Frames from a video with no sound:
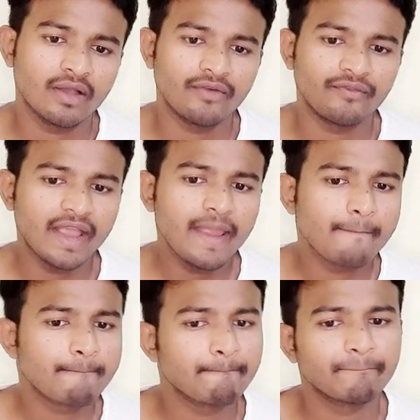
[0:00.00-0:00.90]
Why?
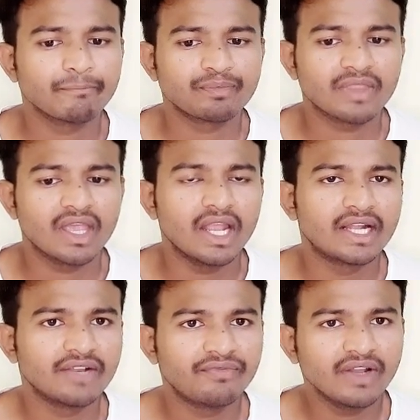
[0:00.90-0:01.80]

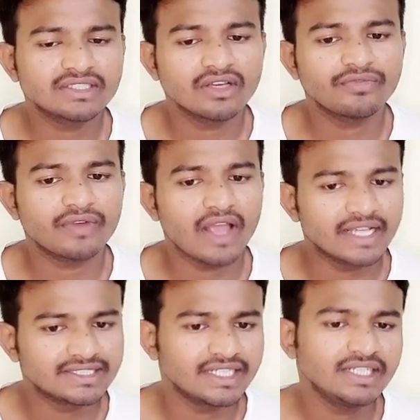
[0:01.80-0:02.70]
It reflects of
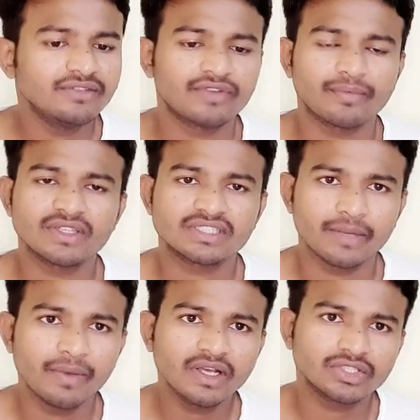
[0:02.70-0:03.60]
acid from the
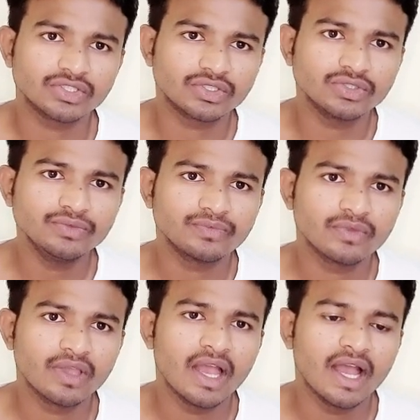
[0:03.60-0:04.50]
stomach due to
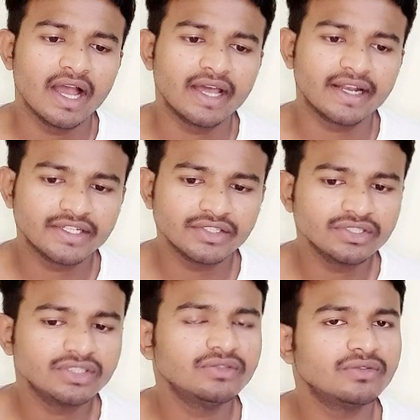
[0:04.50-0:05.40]

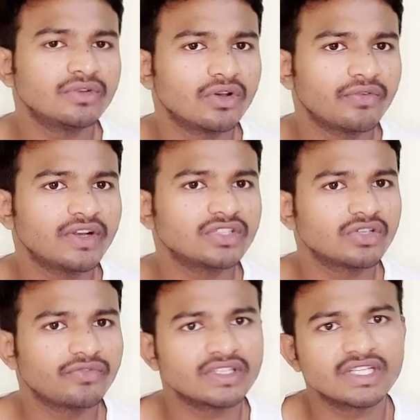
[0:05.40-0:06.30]
reduced lower
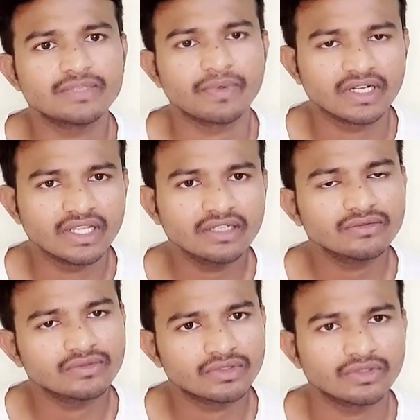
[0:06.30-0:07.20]
esophageal sphincter
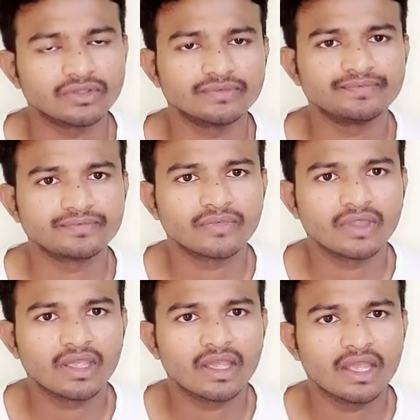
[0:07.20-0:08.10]
tone.
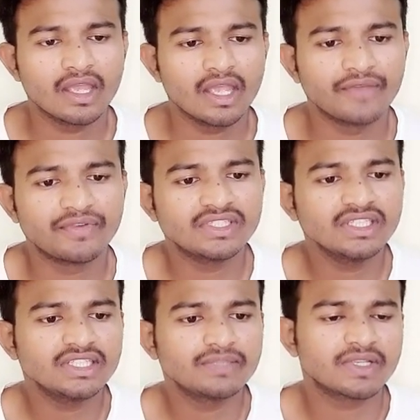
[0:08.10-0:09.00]
If you see
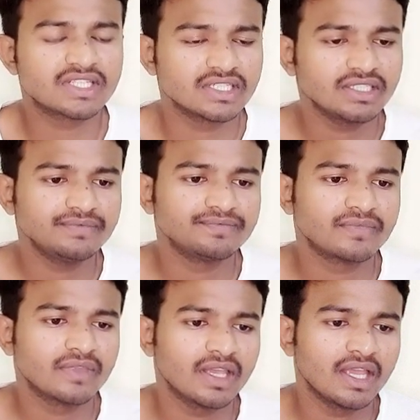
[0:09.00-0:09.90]
this picture,
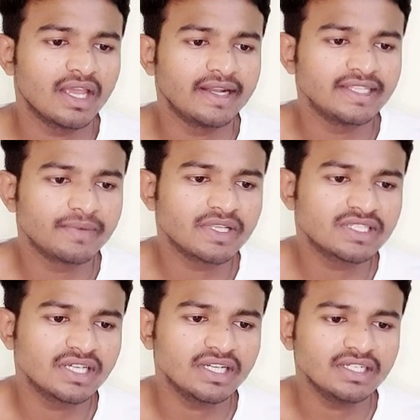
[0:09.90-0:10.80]
in this
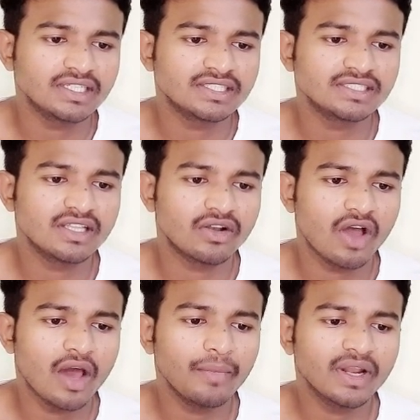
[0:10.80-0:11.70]
picture, this is the
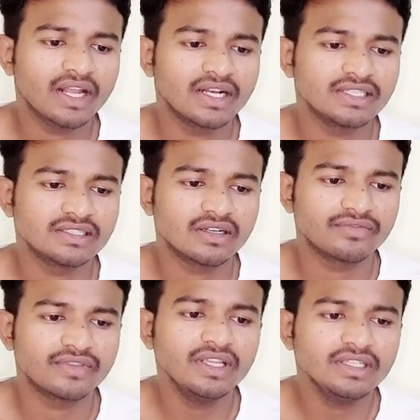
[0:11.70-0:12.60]
normal condition
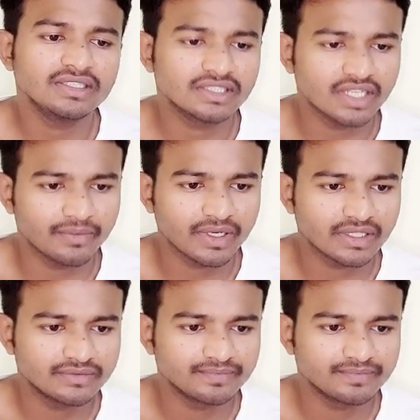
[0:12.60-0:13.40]
of the stomach.